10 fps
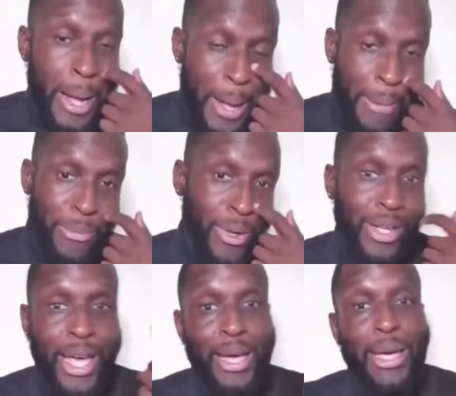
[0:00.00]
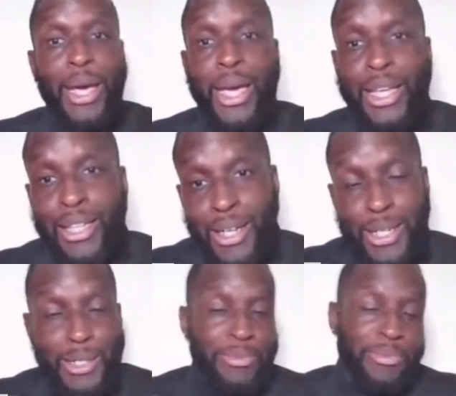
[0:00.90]
um well hey hey
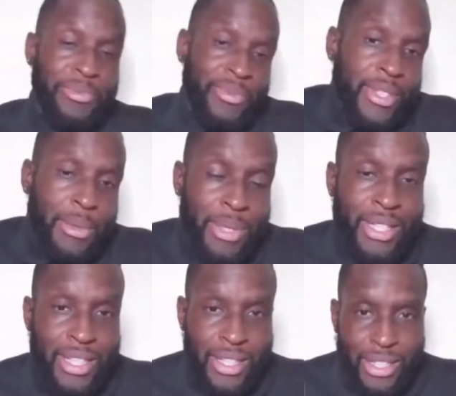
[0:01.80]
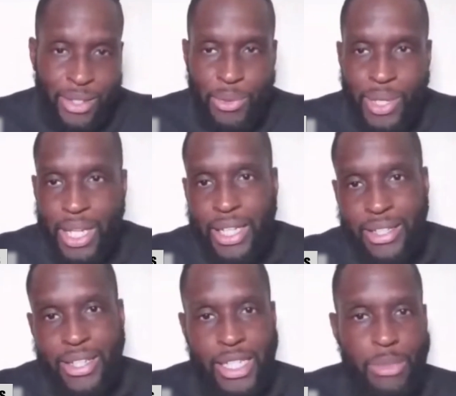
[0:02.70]
um I mean you know we got to
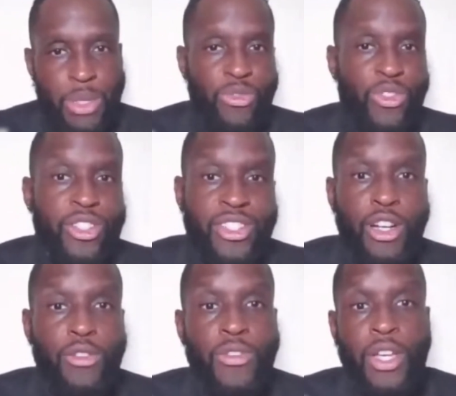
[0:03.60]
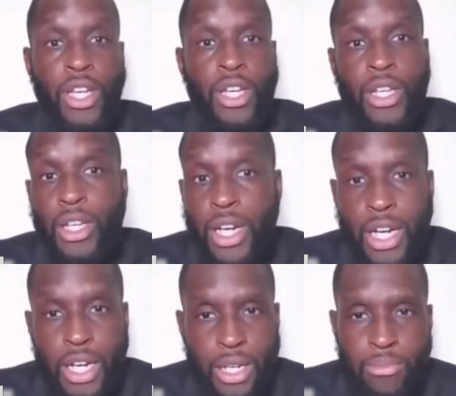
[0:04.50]
let the text speak for itself.
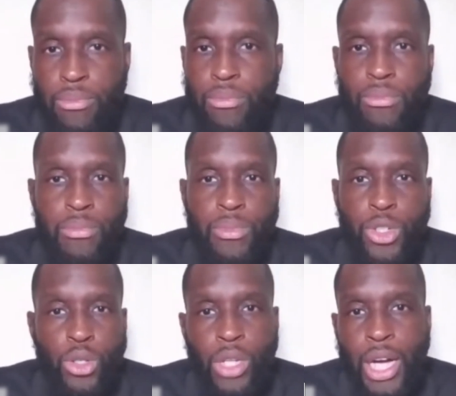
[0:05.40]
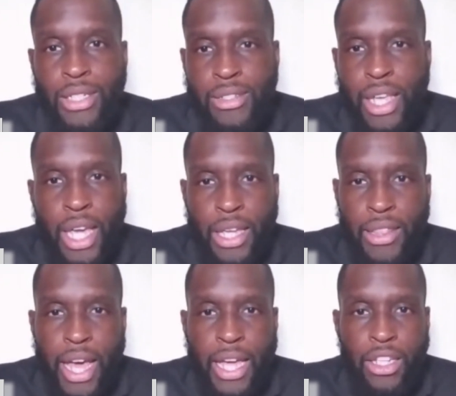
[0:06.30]
Um you know Lot
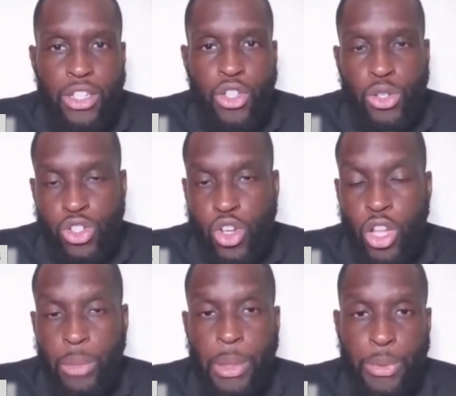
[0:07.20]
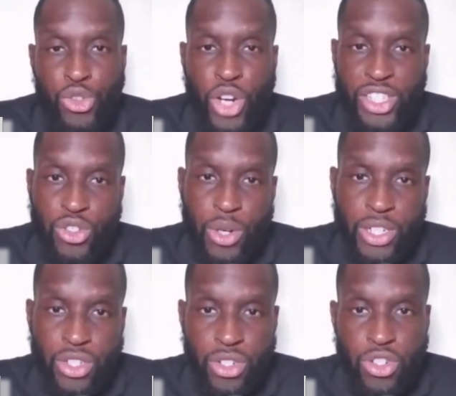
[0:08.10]
saying that you know he's calling the people
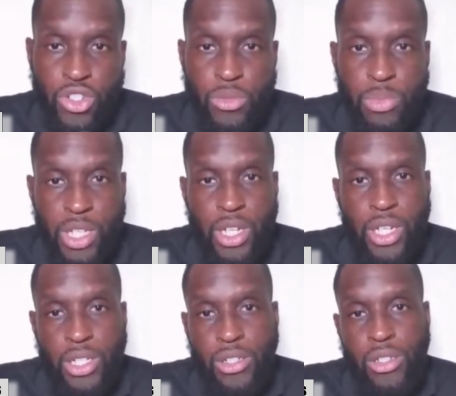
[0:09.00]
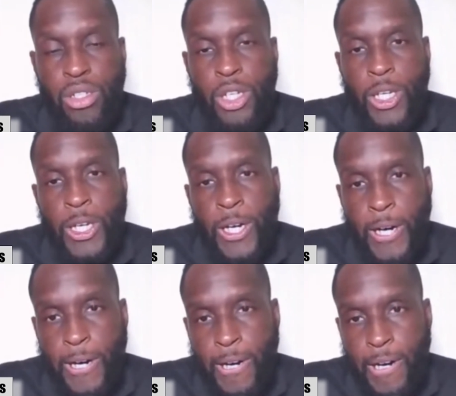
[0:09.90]
transgressors because
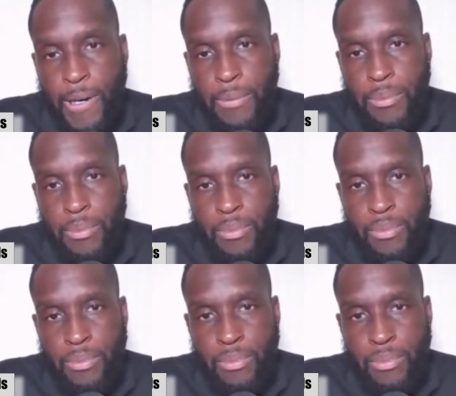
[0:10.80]
um